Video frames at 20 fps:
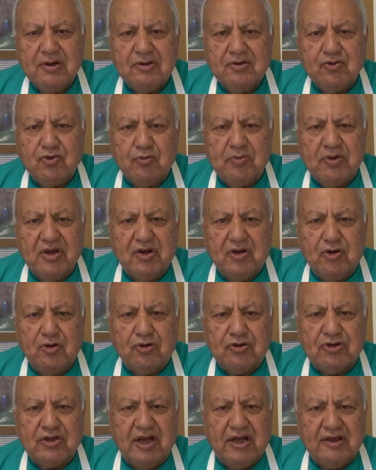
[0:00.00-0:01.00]
to be
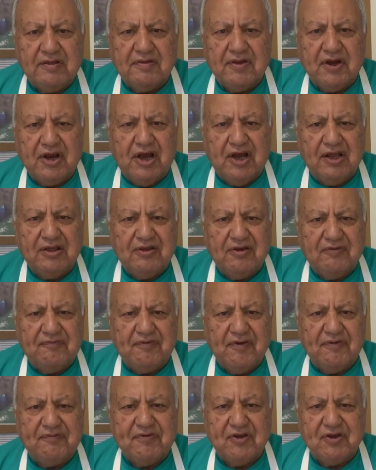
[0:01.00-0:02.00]
cooked at
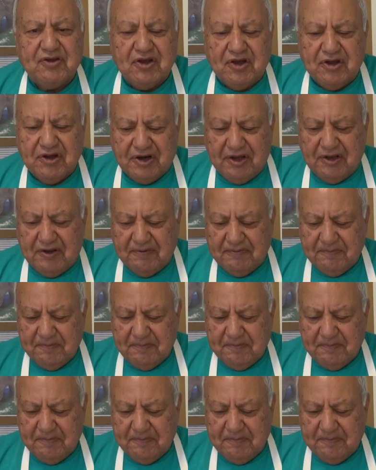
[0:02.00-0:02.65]
350 degrees.